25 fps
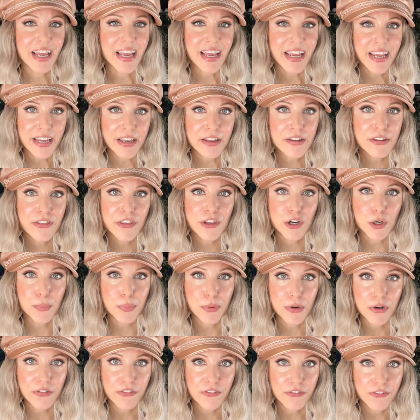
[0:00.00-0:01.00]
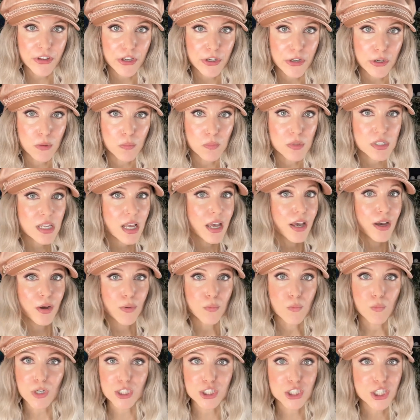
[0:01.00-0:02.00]
in their perfumes,
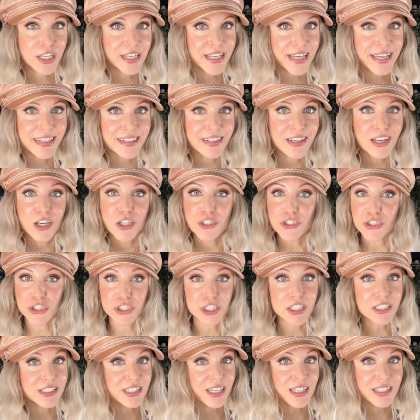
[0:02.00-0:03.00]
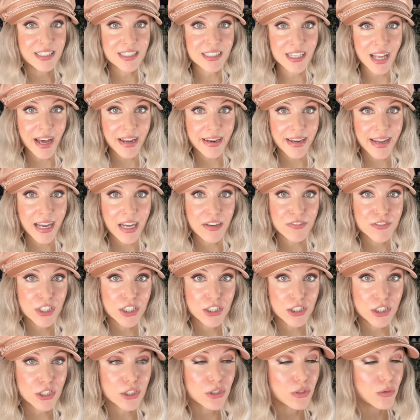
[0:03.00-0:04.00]
which again, she does not have to
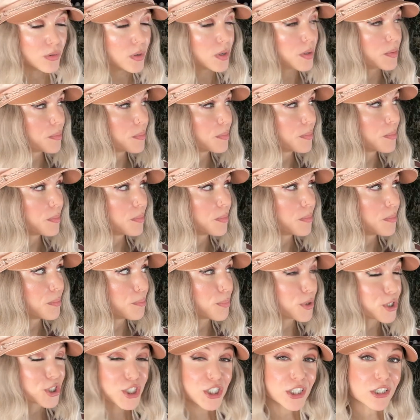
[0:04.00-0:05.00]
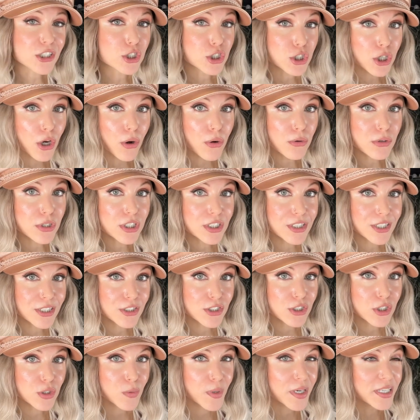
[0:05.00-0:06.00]
do, but she chose to
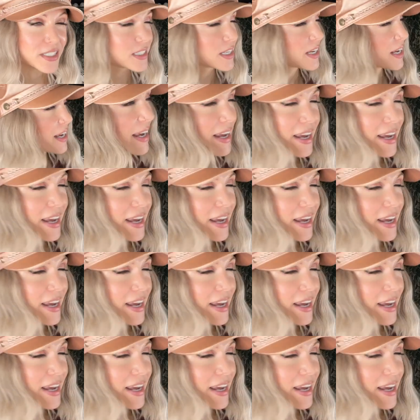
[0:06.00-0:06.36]
do it.